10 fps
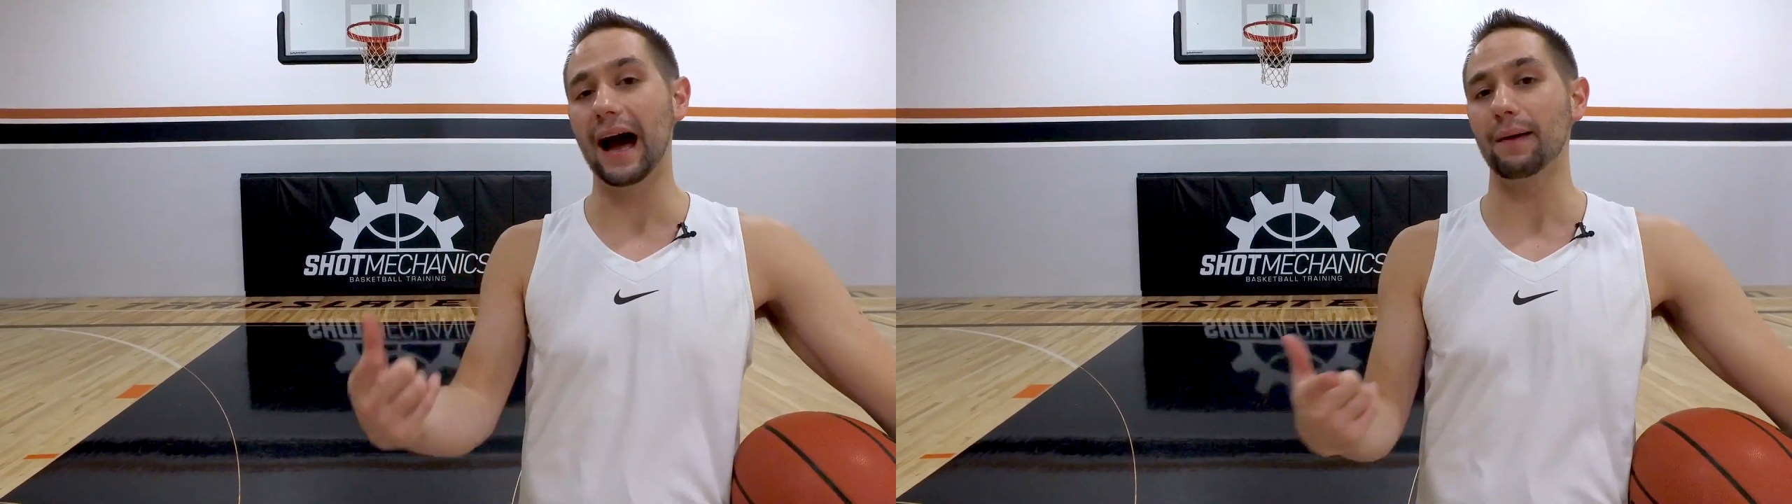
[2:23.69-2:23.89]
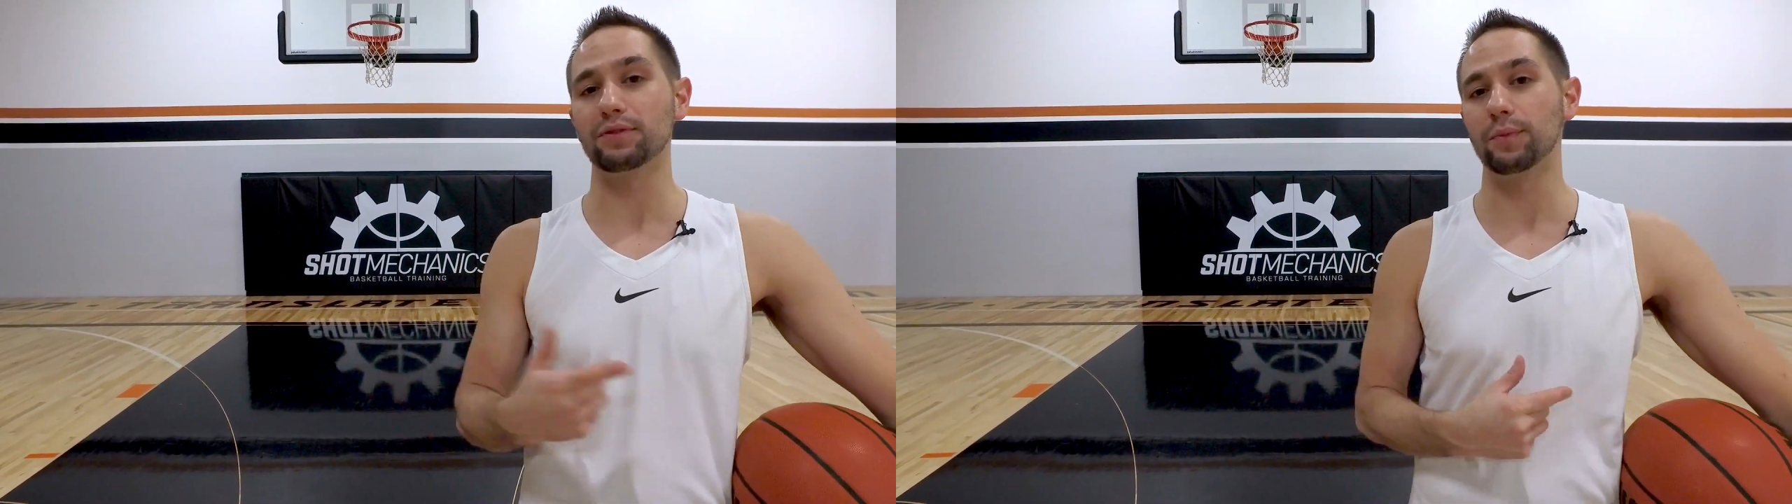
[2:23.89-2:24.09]

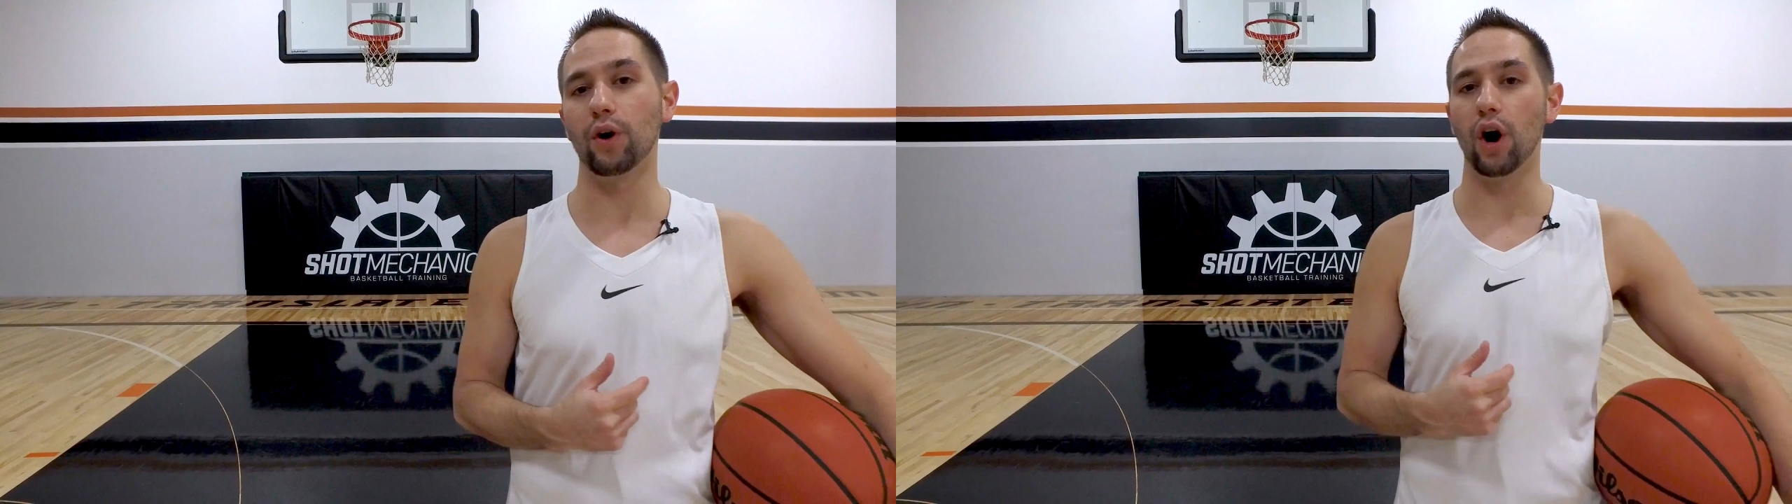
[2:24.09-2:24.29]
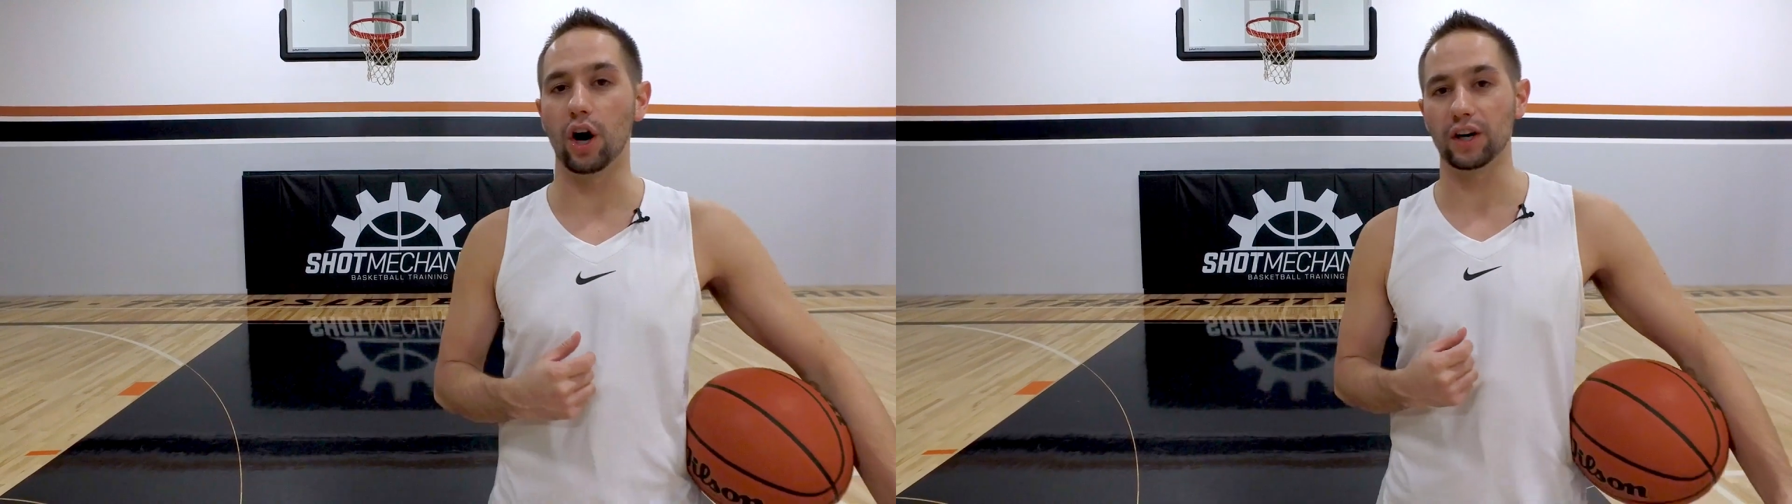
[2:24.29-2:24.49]

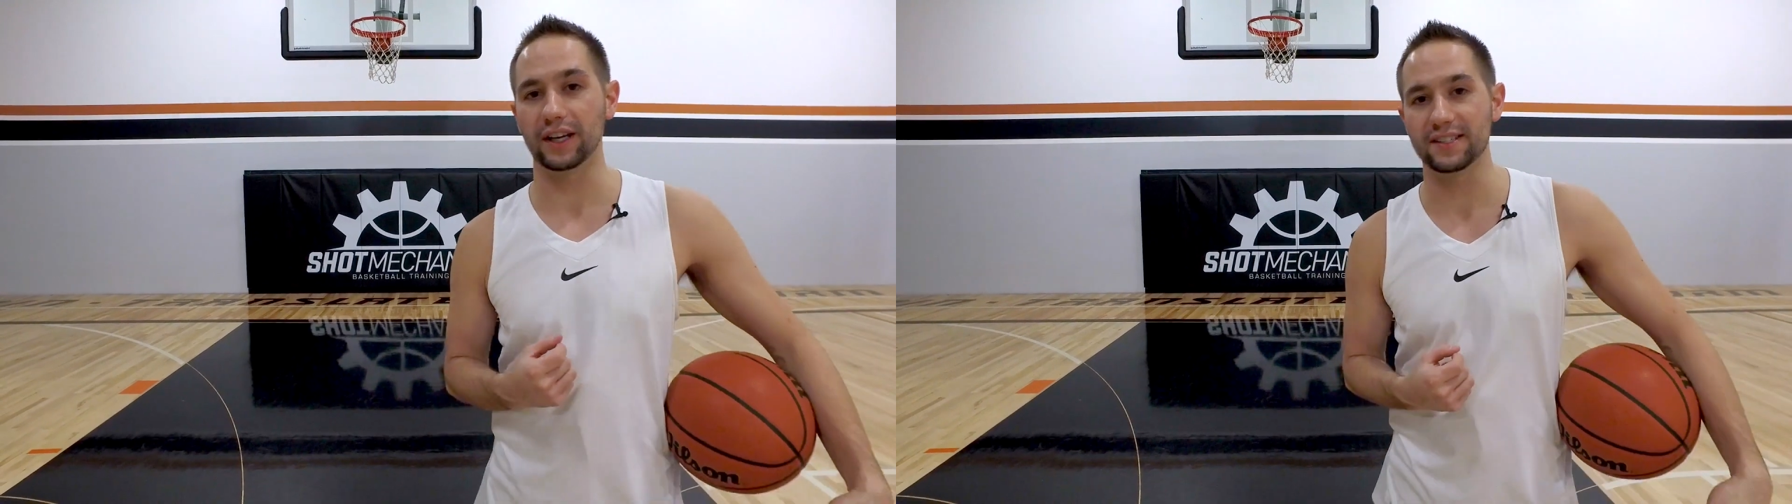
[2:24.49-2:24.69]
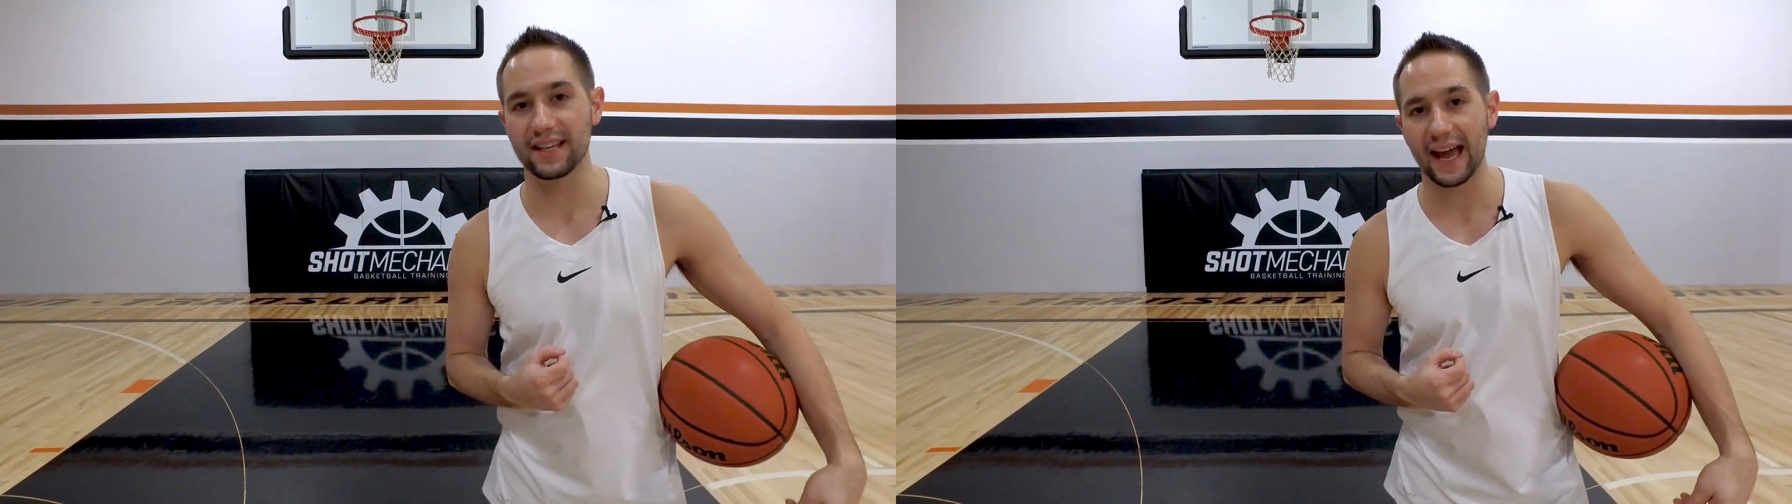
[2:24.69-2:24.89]
optimal arc
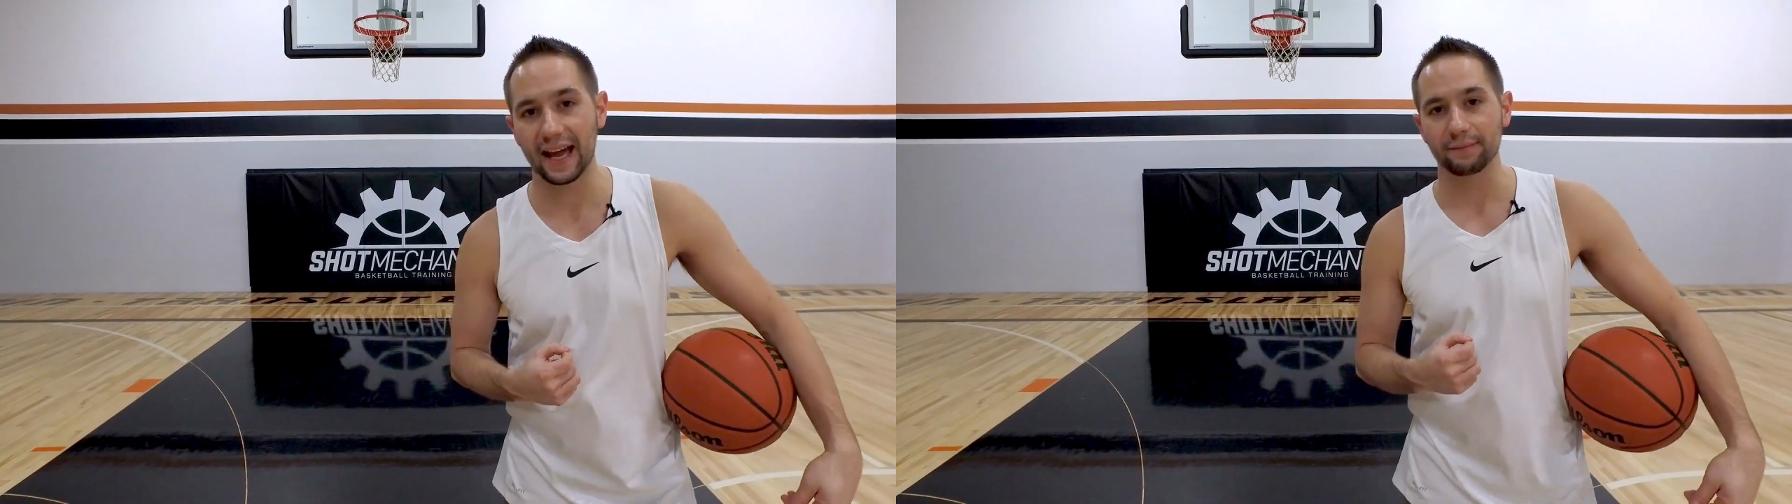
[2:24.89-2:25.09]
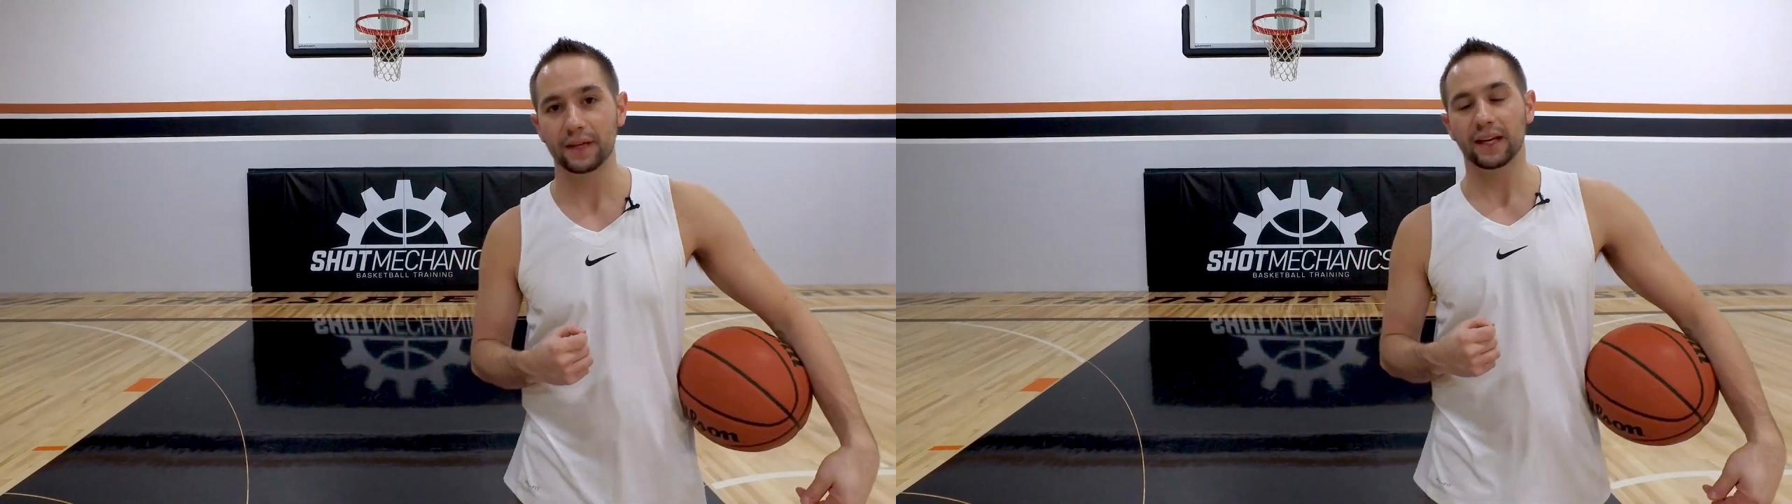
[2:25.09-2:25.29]
is at.